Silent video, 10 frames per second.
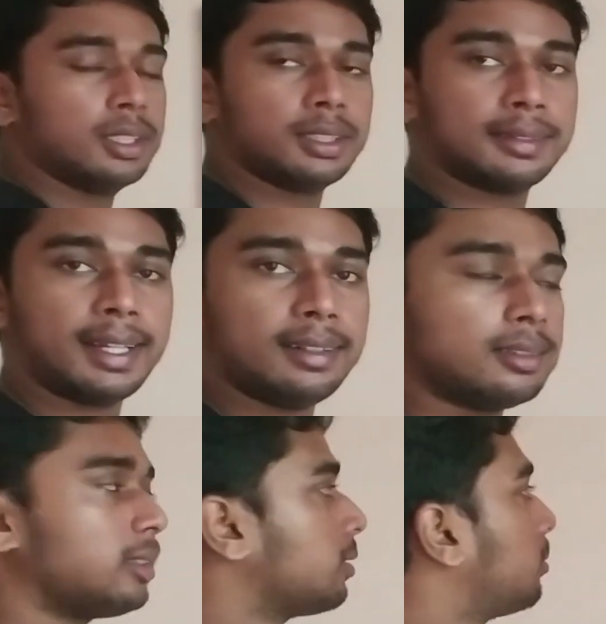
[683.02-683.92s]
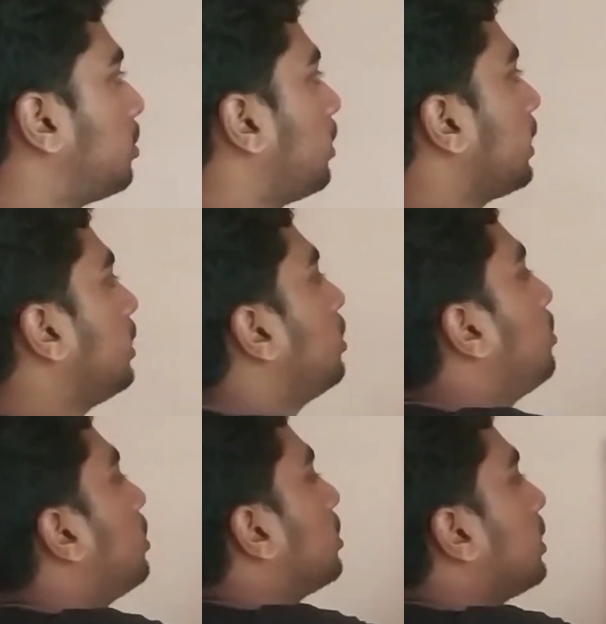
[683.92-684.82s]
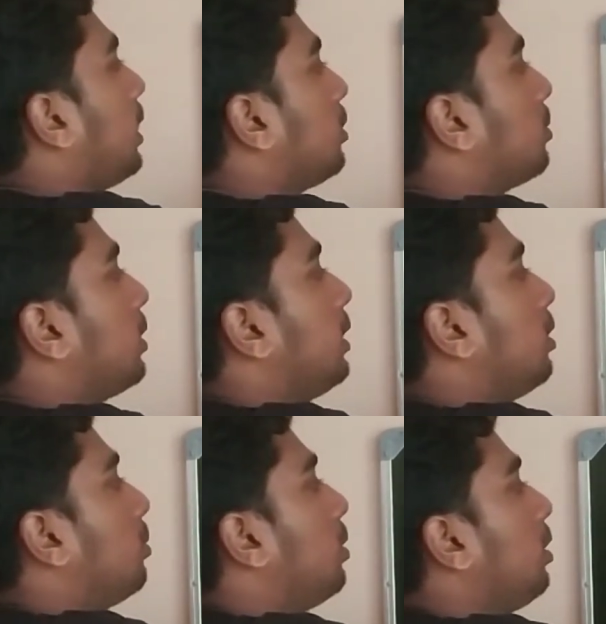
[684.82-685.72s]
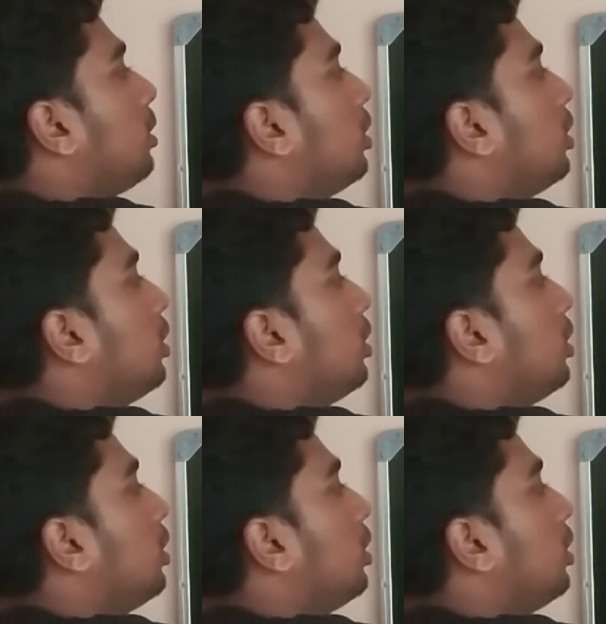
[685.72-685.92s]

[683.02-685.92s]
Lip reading: search for a number